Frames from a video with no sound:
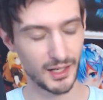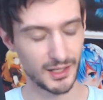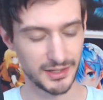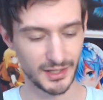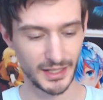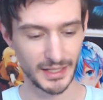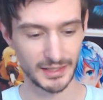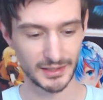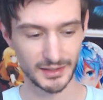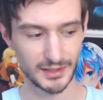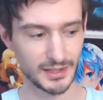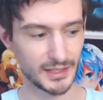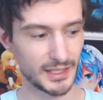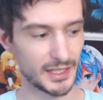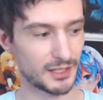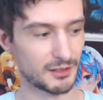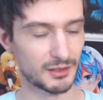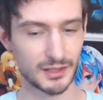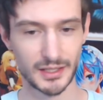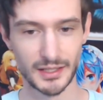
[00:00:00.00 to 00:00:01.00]
like
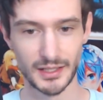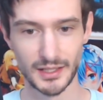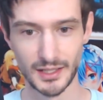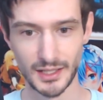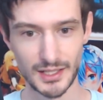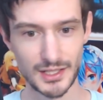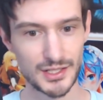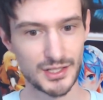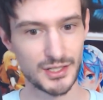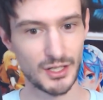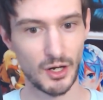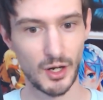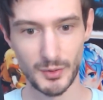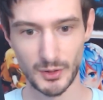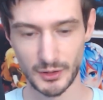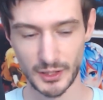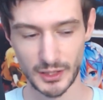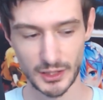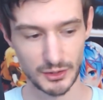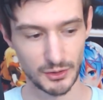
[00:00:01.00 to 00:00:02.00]
literally so
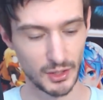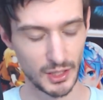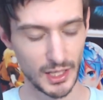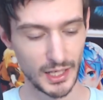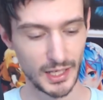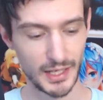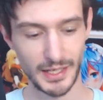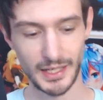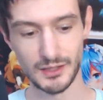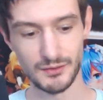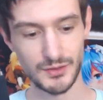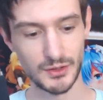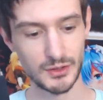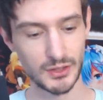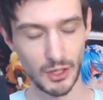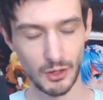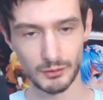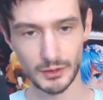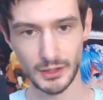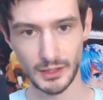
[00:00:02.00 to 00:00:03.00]
hypocritical. And if you
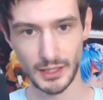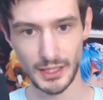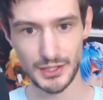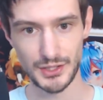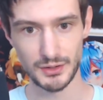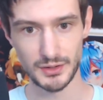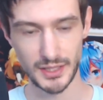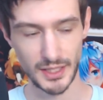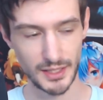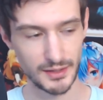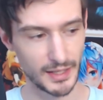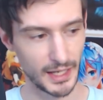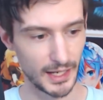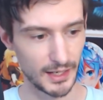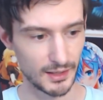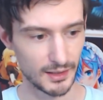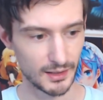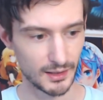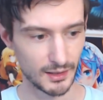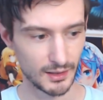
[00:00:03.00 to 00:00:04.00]
don't realize you did
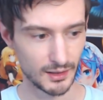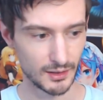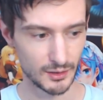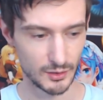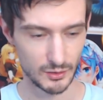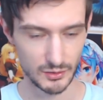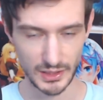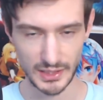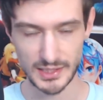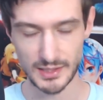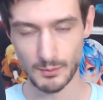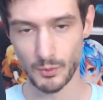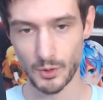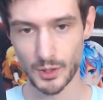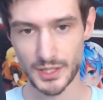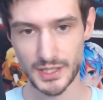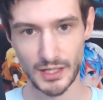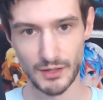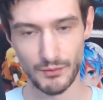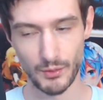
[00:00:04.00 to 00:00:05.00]
that, you need some more
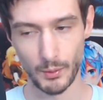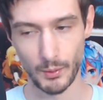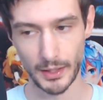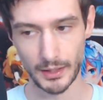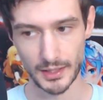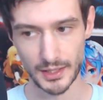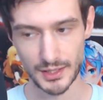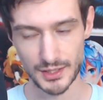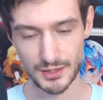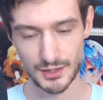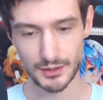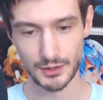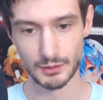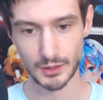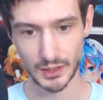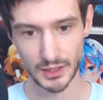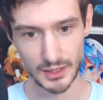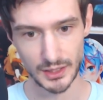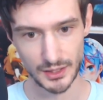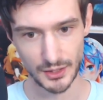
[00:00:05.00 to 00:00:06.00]
self-awareness. You
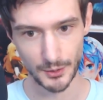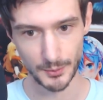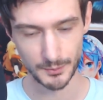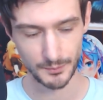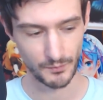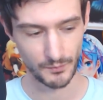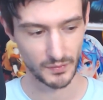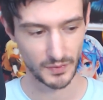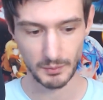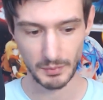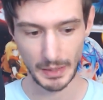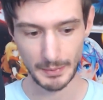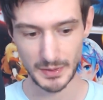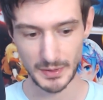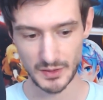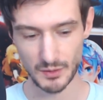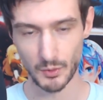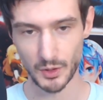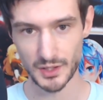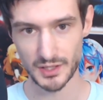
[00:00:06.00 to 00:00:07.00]
really do. Maybe
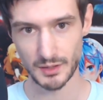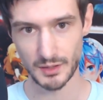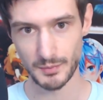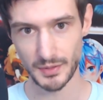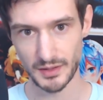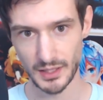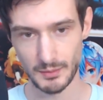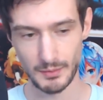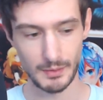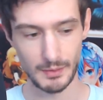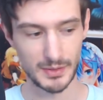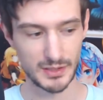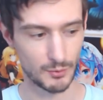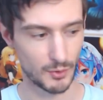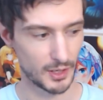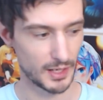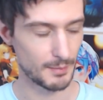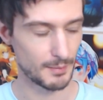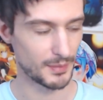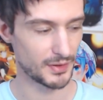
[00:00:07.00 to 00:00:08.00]
some more sympathy, maybe some
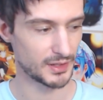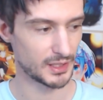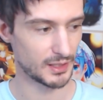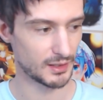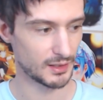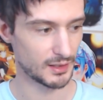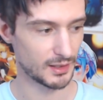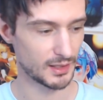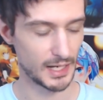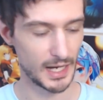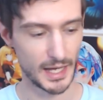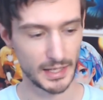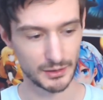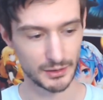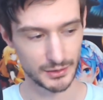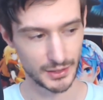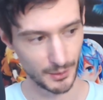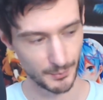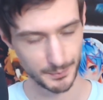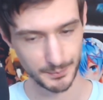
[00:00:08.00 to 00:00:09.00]
more empathy. I don't know.